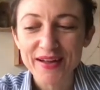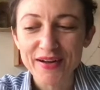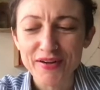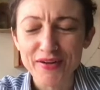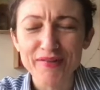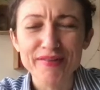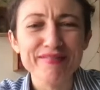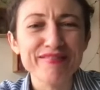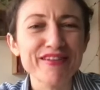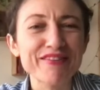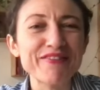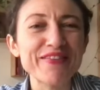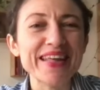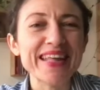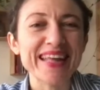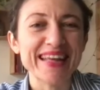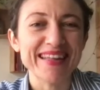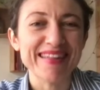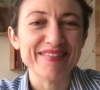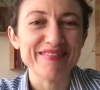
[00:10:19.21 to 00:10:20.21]
Also
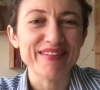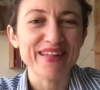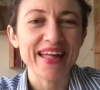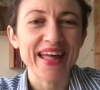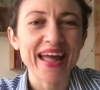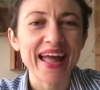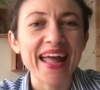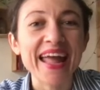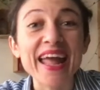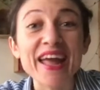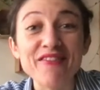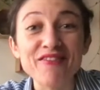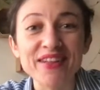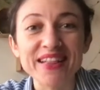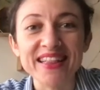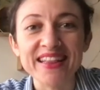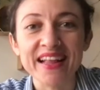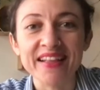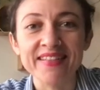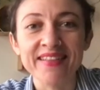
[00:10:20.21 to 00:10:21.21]
because I have a
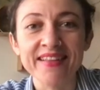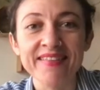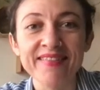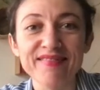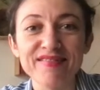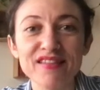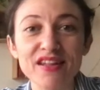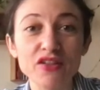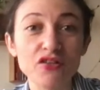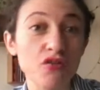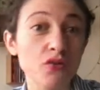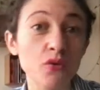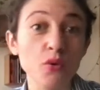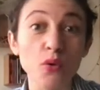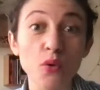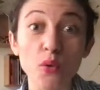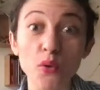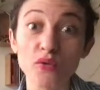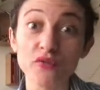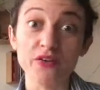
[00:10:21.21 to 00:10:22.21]
tendency to
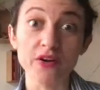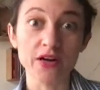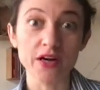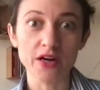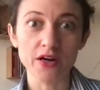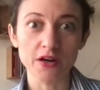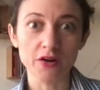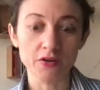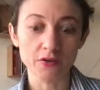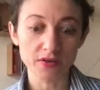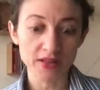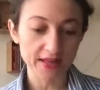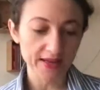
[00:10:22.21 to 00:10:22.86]
overload.